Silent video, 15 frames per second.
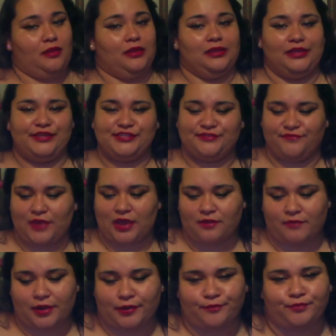Least
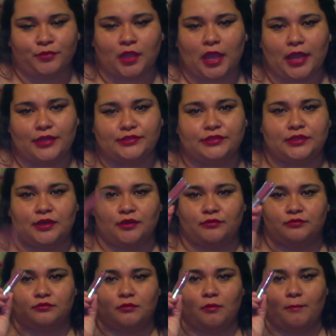favorite, hands
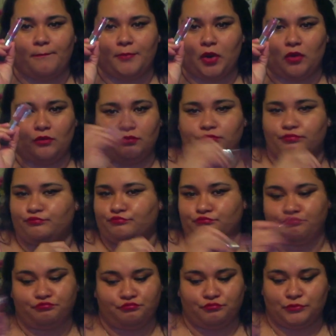down, bone.
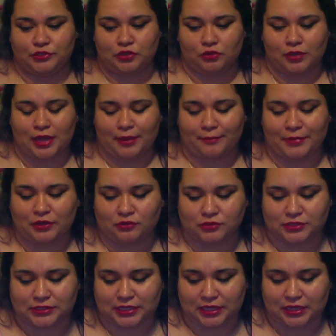Don't like me no
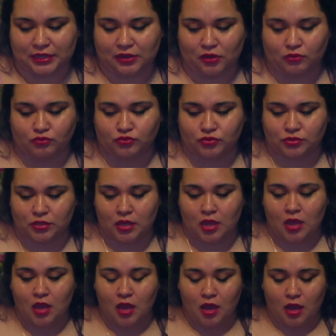sticky gloves.
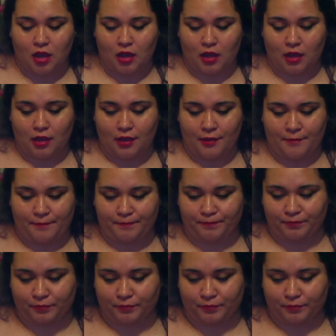I